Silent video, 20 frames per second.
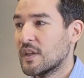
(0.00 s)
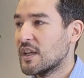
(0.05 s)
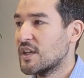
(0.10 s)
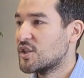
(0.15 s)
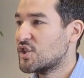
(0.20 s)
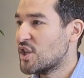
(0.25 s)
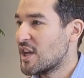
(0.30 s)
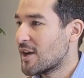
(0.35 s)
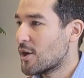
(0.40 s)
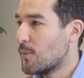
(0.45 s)

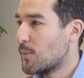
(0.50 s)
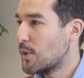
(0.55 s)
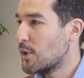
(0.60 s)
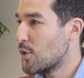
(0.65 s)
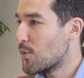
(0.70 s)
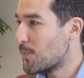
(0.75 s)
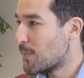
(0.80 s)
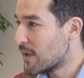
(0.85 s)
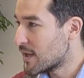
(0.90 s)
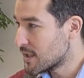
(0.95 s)
Giacomo
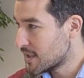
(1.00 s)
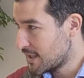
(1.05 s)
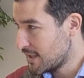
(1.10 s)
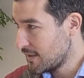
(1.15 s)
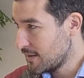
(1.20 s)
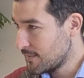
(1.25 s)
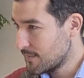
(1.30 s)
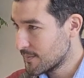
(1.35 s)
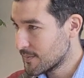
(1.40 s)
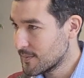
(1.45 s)

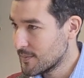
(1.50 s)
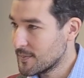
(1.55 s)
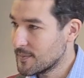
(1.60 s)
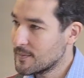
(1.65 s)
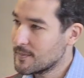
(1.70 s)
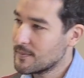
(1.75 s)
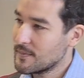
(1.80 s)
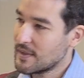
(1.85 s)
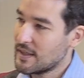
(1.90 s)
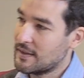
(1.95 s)
Leopardi
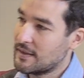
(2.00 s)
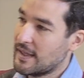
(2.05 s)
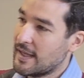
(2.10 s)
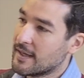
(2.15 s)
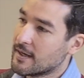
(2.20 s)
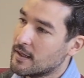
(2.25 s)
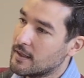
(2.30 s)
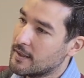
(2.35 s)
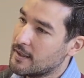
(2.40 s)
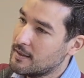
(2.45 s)
in
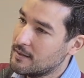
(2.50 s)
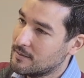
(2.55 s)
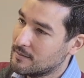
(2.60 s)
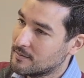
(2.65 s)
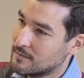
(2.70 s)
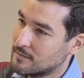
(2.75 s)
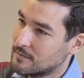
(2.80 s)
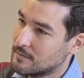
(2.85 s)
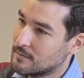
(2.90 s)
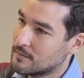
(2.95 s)
Italy,
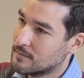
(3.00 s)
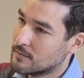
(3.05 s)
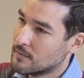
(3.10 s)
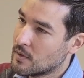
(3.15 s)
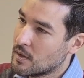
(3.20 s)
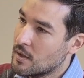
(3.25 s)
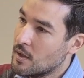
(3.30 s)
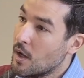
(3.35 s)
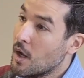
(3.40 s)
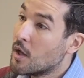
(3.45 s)

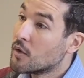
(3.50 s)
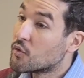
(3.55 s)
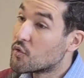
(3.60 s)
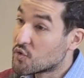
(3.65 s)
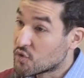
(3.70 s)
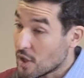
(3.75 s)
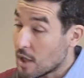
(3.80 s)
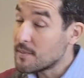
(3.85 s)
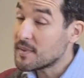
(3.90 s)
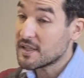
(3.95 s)
to
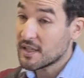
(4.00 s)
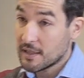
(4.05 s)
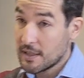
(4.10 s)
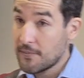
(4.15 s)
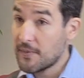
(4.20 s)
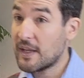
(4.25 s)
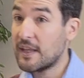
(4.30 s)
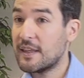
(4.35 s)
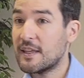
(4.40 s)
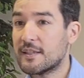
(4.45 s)
some
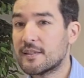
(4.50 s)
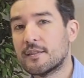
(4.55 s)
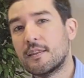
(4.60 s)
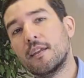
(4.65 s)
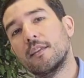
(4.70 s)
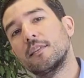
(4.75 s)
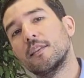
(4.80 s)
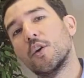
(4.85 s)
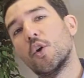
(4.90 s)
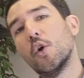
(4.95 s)
significant
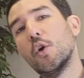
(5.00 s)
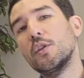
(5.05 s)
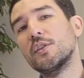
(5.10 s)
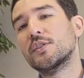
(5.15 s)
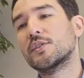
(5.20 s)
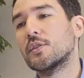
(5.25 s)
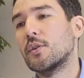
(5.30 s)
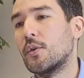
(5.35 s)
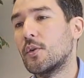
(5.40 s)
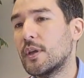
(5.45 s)
extent
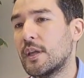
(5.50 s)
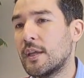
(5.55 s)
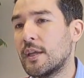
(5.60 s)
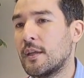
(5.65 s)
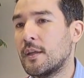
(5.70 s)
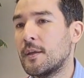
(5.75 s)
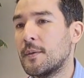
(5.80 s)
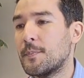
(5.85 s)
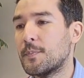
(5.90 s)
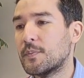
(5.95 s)
also
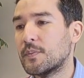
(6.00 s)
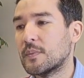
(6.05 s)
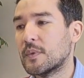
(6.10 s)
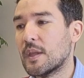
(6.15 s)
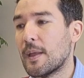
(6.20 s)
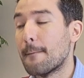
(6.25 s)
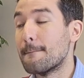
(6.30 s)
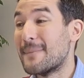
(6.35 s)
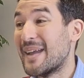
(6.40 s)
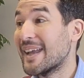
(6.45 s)

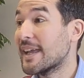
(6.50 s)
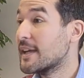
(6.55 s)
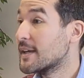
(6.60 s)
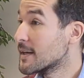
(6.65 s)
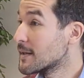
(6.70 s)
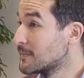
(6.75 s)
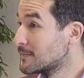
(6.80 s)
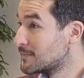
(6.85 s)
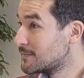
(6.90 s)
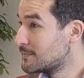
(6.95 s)

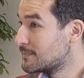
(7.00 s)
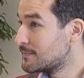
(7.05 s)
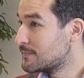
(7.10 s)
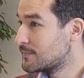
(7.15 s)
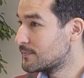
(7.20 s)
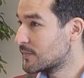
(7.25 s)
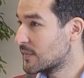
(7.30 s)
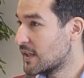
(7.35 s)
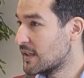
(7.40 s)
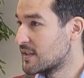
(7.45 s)
Becker
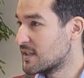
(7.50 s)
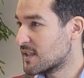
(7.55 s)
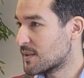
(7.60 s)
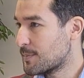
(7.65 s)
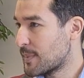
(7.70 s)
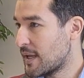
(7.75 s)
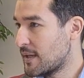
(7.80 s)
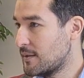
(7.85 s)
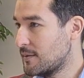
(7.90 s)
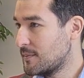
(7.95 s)
in
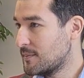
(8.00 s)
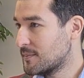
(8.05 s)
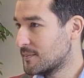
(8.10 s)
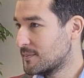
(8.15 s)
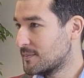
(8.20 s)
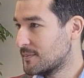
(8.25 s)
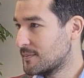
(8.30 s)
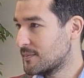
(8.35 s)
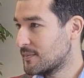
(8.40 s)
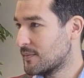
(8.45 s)
Spain.
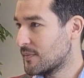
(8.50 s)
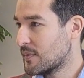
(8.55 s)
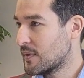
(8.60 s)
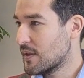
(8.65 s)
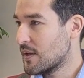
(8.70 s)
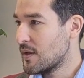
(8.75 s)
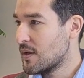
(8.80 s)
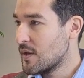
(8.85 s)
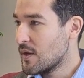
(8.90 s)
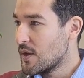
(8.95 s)

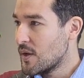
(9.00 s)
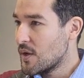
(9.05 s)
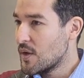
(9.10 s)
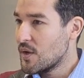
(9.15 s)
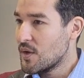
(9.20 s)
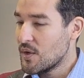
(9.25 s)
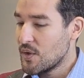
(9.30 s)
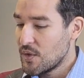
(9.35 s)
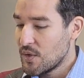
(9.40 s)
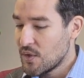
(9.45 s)

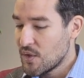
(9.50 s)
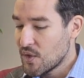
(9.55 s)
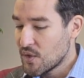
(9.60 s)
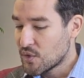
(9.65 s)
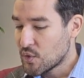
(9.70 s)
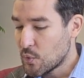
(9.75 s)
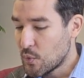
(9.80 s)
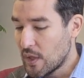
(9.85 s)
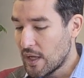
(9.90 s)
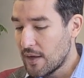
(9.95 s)

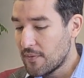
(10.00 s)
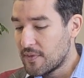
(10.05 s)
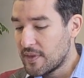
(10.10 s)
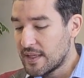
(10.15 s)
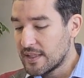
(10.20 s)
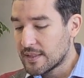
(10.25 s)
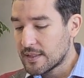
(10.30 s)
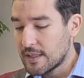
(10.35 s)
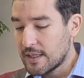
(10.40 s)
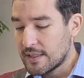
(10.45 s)
So we have
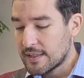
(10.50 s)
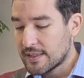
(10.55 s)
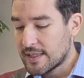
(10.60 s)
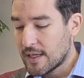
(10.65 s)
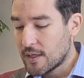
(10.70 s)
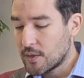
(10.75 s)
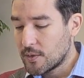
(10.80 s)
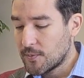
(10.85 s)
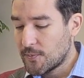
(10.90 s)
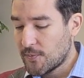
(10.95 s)
this
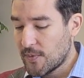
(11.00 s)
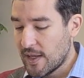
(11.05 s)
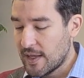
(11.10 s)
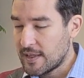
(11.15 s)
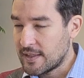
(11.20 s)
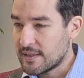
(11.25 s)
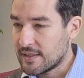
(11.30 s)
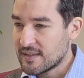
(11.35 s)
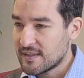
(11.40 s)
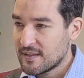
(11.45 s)
second
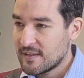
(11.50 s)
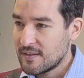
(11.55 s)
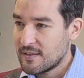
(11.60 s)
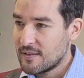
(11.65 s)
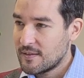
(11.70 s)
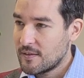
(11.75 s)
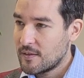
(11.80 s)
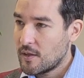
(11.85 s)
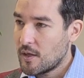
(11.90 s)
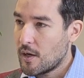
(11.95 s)
phase
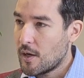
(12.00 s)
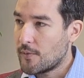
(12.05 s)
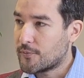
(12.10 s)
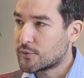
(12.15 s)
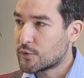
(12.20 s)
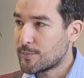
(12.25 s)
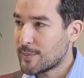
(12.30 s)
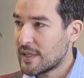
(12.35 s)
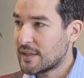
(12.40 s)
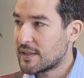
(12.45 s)
of
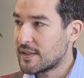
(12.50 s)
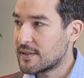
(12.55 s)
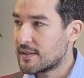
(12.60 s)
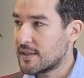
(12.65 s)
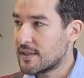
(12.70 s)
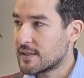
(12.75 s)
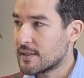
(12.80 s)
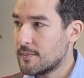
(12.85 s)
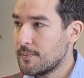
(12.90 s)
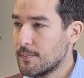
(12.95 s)

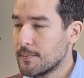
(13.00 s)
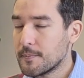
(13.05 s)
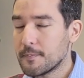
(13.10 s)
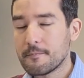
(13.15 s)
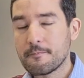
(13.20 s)
Romanticism,